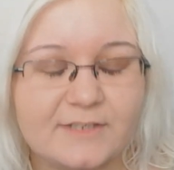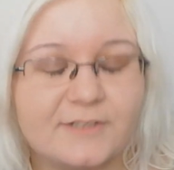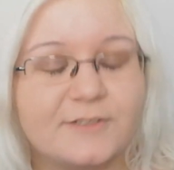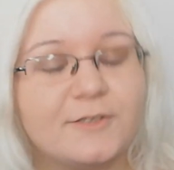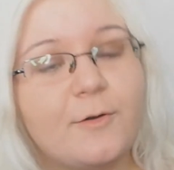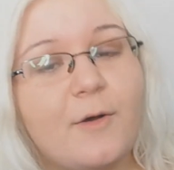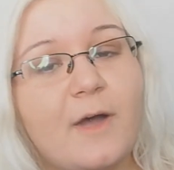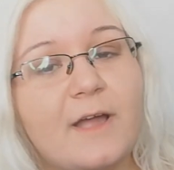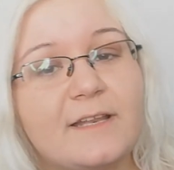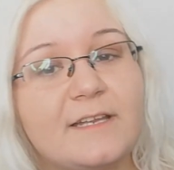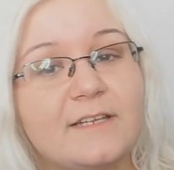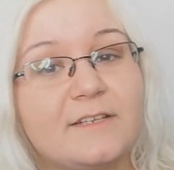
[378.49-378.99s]

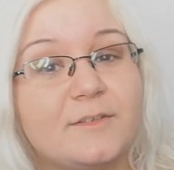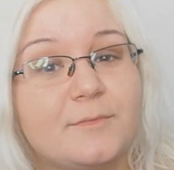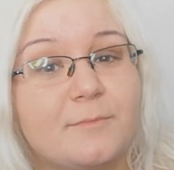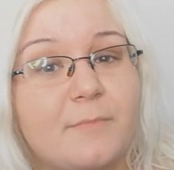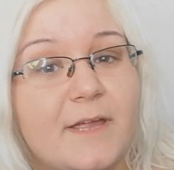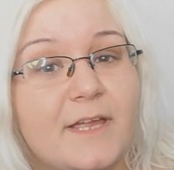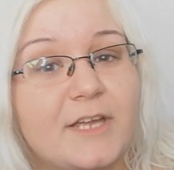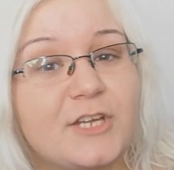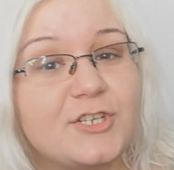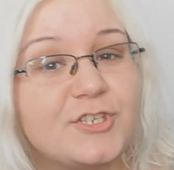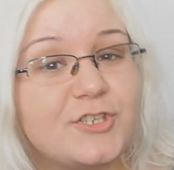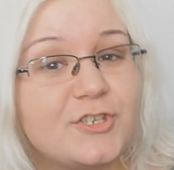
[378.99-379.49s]
So I need to
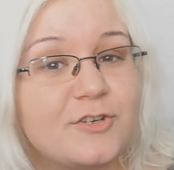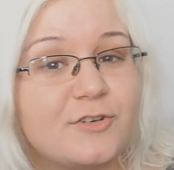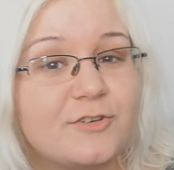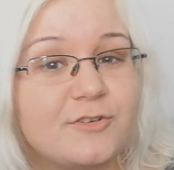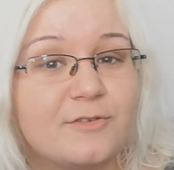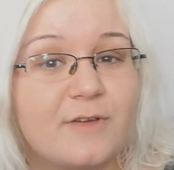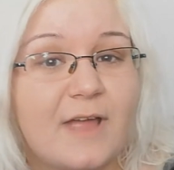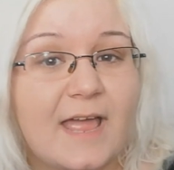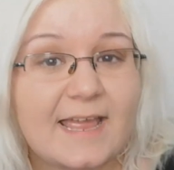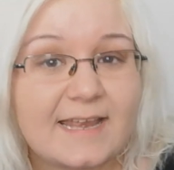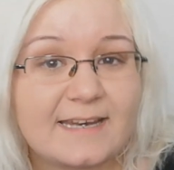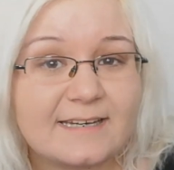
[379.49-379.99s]
make sure
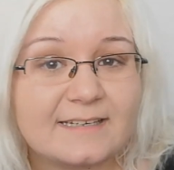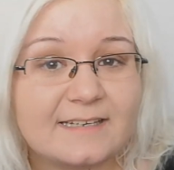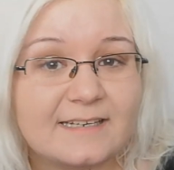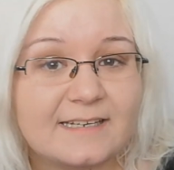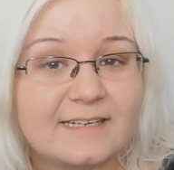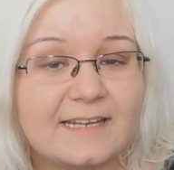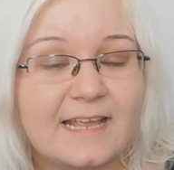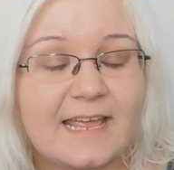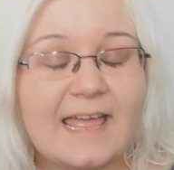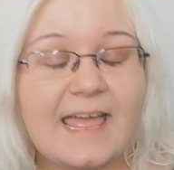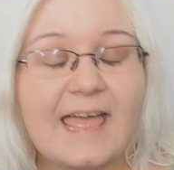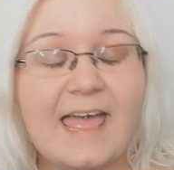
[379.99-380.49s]
to end
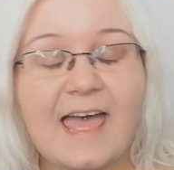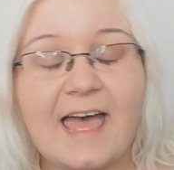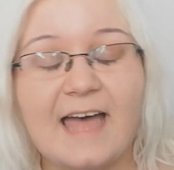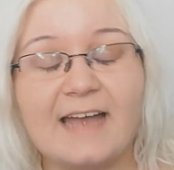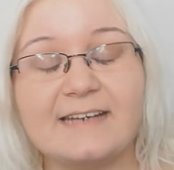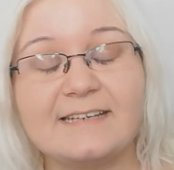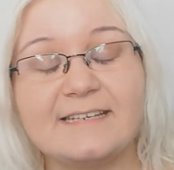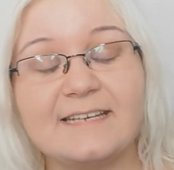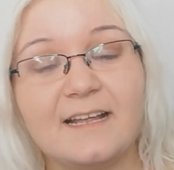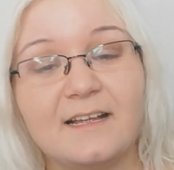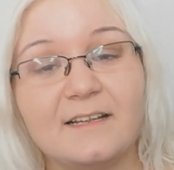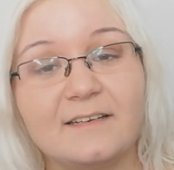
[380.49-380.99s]
it
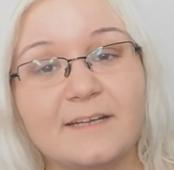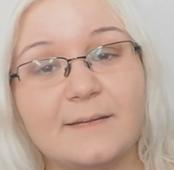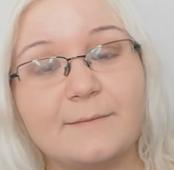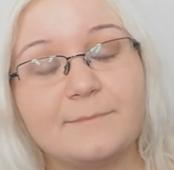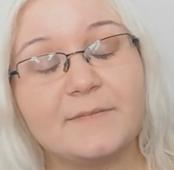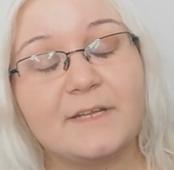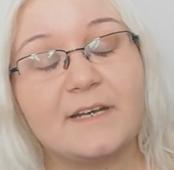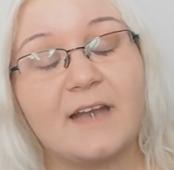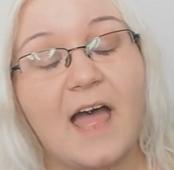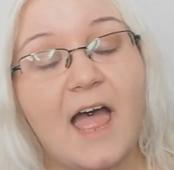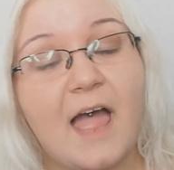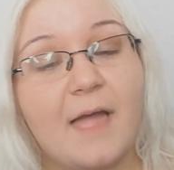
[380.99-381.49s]
and tell them
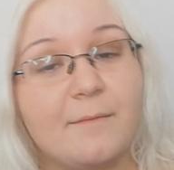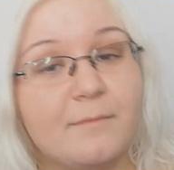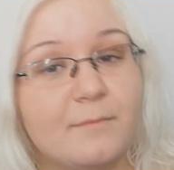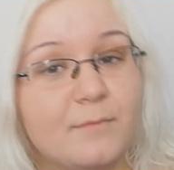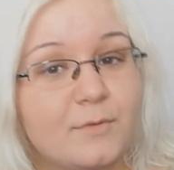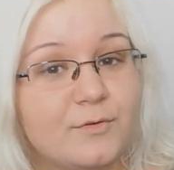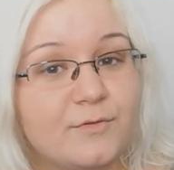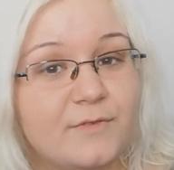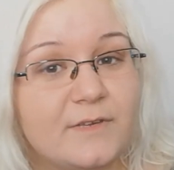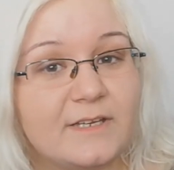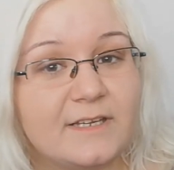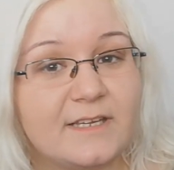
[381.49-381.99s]
that I'm
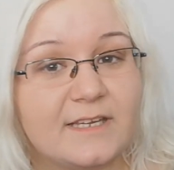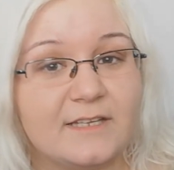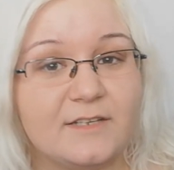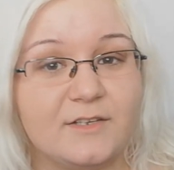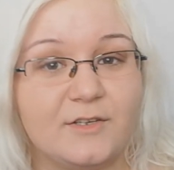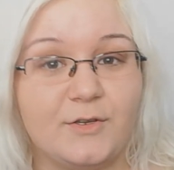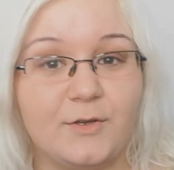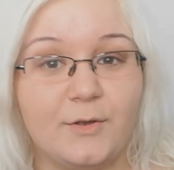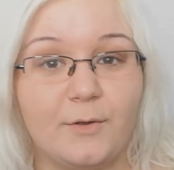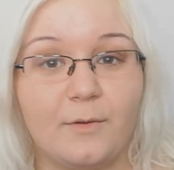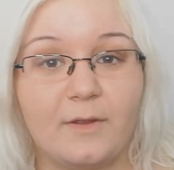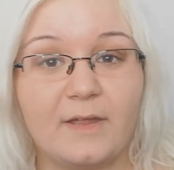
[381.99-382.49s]
moving in
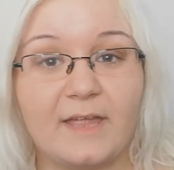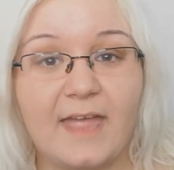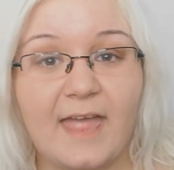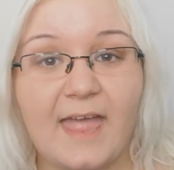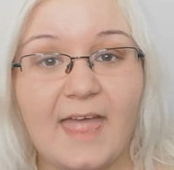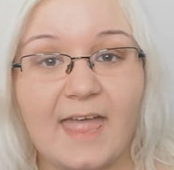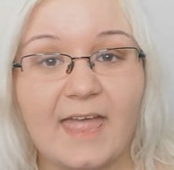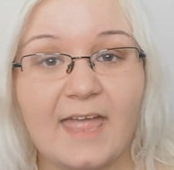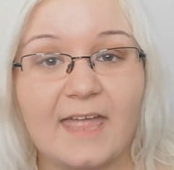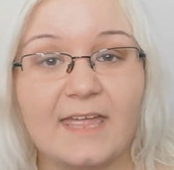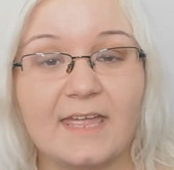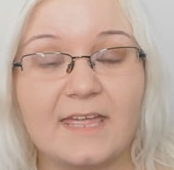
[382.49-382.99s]
the
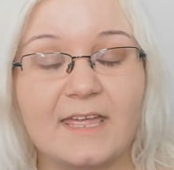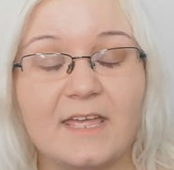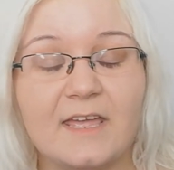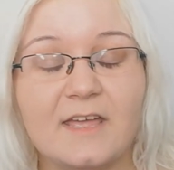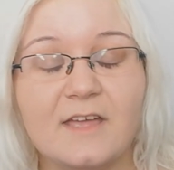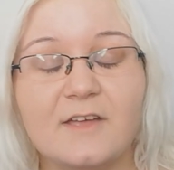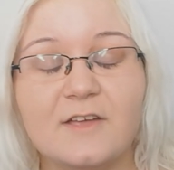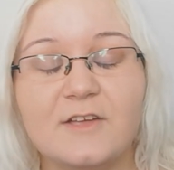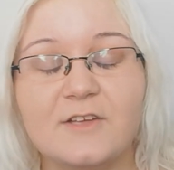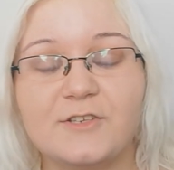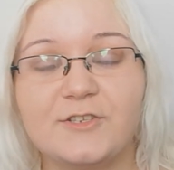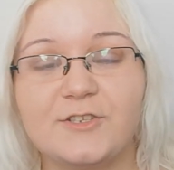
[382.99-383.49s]
UK,
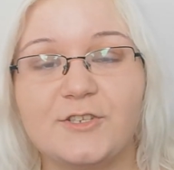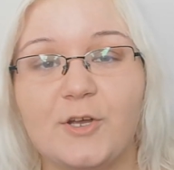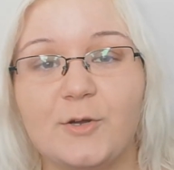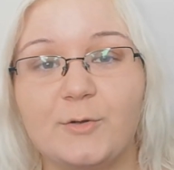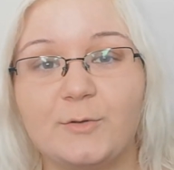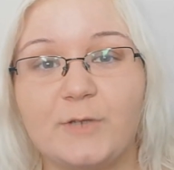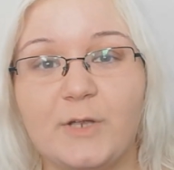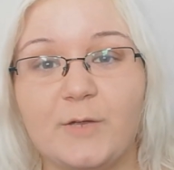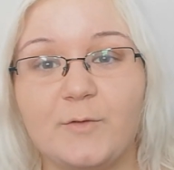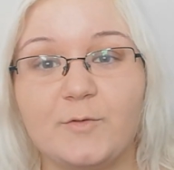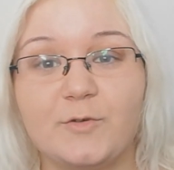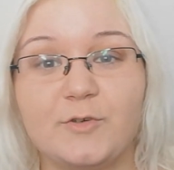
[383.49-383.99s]
so
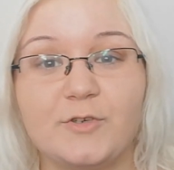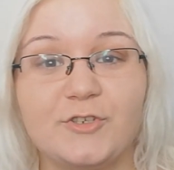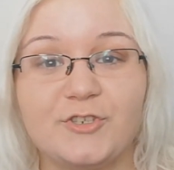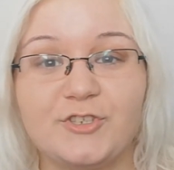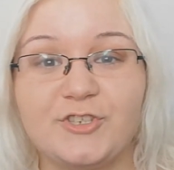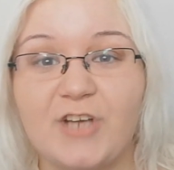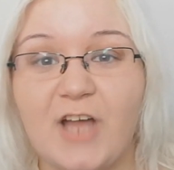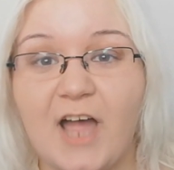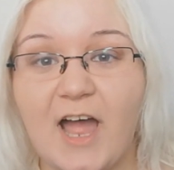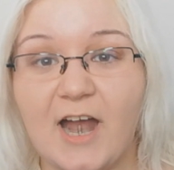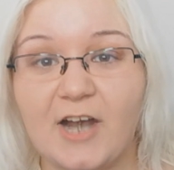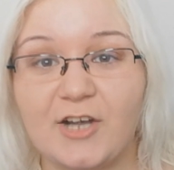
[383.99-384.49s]
they wouldn't
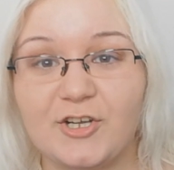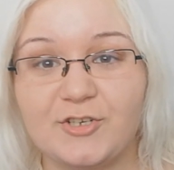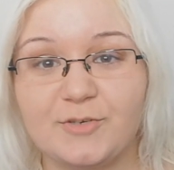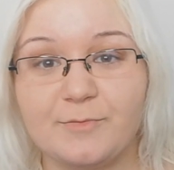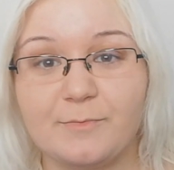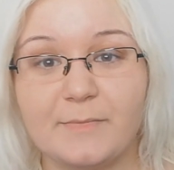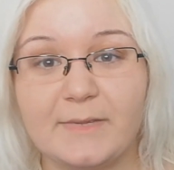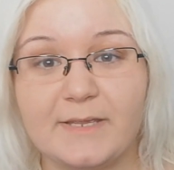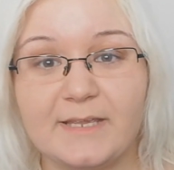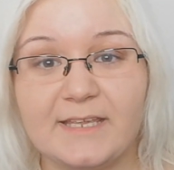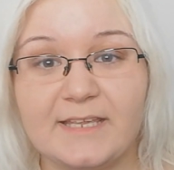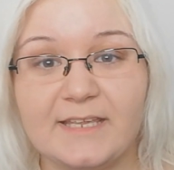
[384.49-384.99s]
charge
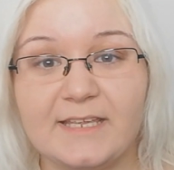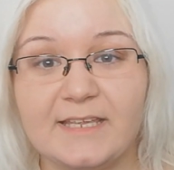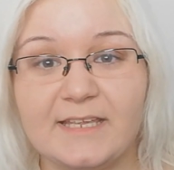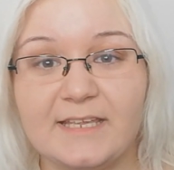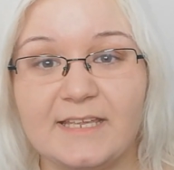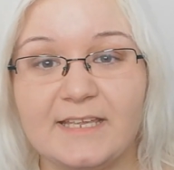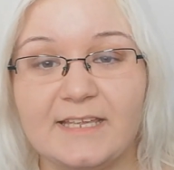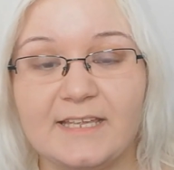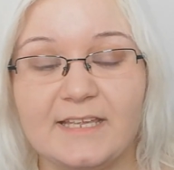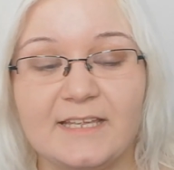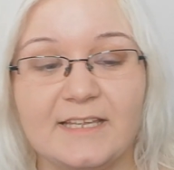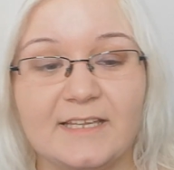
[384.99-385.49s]

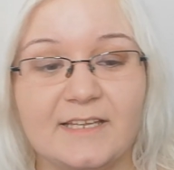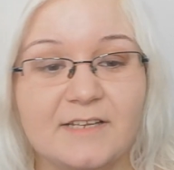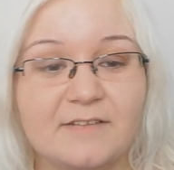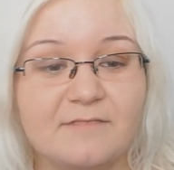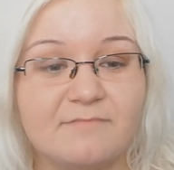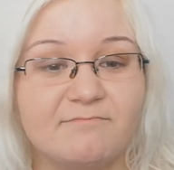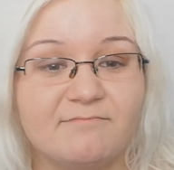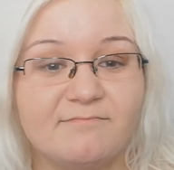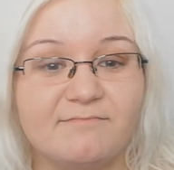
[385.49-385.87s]
me